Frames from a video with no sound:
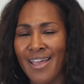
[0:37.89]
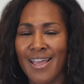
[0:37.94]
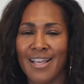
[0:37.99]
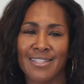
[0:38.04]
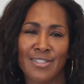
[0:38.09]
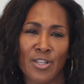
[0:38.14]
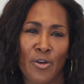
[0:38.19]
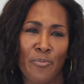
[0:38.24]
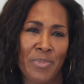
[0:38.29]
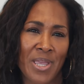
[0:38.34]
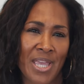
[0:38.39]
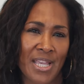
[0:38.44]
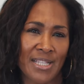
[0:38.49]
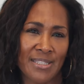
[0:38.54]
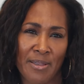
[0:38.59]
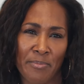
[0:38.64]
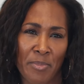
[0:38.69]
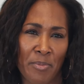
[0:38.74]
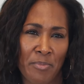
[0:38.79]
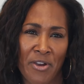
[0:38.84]
And so me
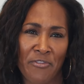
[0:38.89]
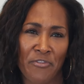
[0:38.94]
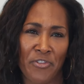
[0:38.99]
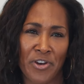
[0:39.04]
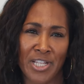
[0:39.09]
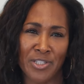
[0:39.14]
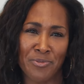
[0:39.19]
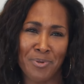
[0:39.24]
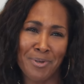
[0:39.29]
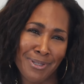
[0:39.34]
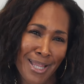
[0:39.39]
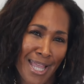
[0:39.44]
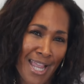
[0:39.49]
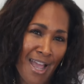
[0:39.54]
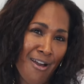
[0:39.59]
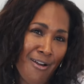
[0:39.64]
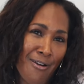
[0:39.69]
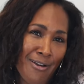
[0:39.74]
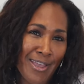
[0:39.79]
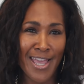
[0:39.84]
and some of my friends, we were like,
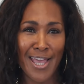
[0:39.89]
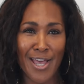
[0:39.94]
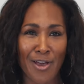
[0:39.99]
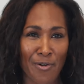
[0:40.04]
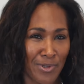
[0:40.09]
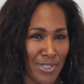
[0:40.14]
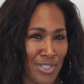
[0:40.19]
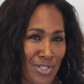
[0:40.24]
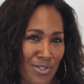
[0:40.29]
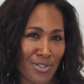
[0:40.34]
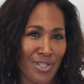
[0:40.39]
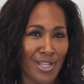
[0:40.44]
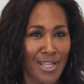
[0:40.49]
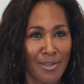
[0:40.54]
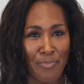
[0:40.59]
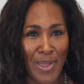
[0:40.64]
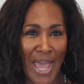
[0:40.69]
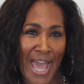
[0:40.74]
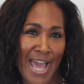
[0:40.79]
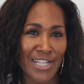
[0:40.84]
oh, yeah, what's all
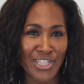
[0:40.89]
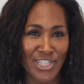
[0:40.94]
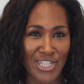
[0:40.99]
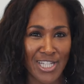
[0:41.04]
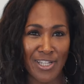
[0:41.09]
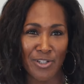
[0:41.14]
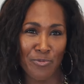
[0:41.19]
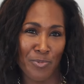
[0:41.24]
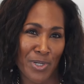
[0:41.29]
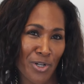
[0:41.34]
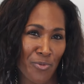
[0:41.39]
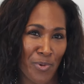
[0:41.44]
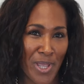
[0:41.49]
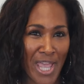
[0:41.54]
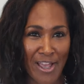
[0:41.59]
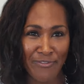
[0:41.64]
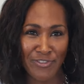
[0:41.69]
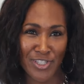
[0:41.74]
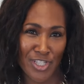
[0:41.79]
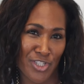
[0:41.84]
this pageant? What do
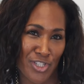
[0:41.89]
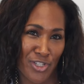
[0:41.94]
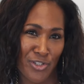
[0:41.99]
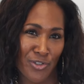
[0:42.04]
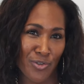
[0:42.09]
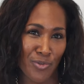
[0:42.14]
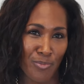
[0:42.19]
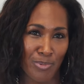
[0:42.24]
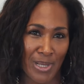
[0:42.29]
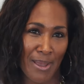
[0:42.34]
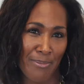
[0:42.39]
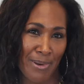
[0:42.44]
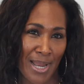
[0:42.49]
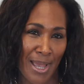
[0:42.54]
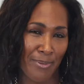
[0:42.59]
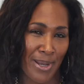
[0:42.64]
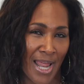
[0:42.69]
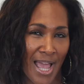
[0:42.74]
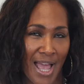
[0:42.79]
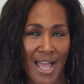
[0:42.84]
we have to do? Blah,
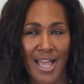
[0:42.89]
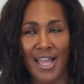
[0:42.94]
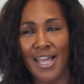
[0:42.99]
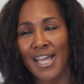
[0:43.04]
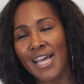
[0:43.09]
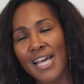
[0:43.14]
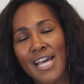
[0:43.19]
blah, blah.